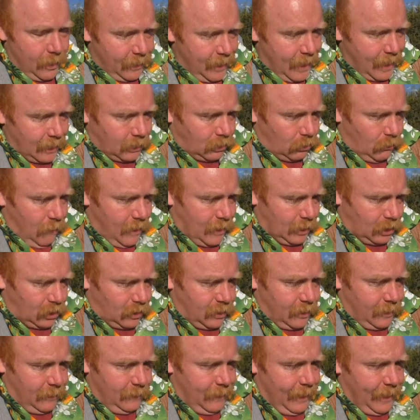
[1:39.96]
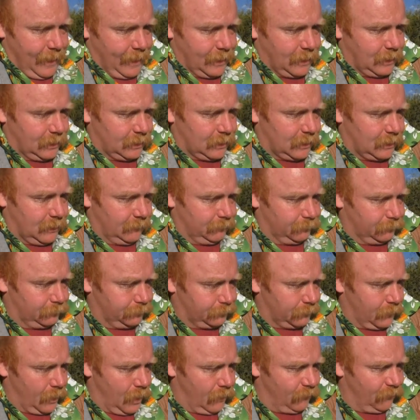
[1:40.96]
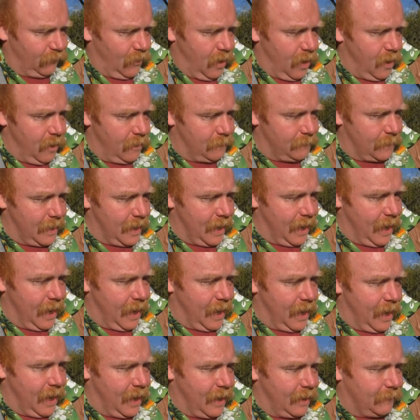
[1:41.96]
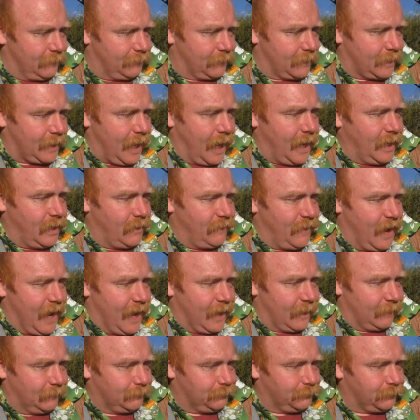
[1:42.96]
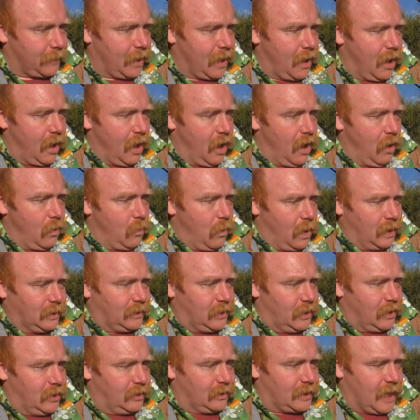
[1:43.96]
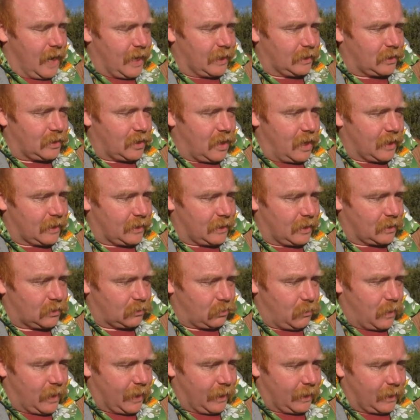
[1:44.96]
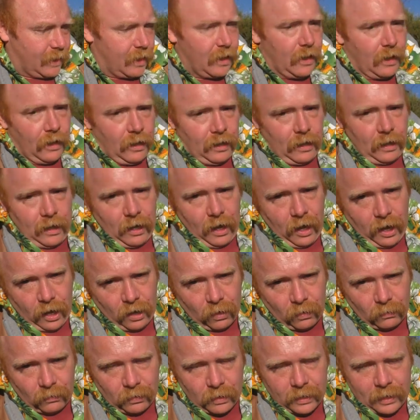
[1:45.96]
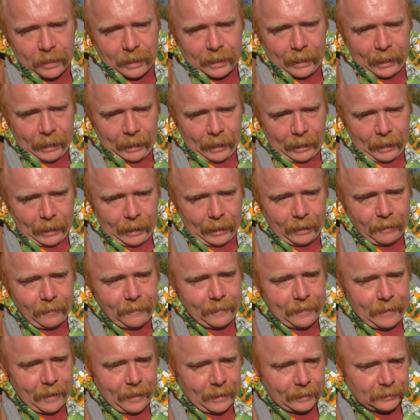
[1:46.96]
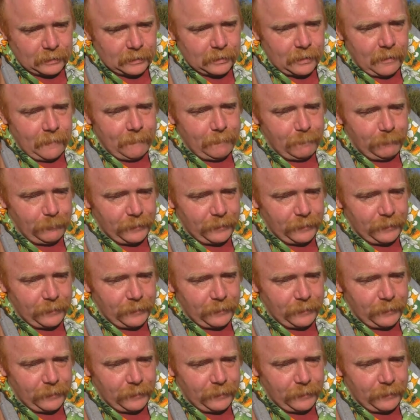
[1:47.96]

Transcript: Next question is from Kate Van. What do you taste like this week? Oh, yes.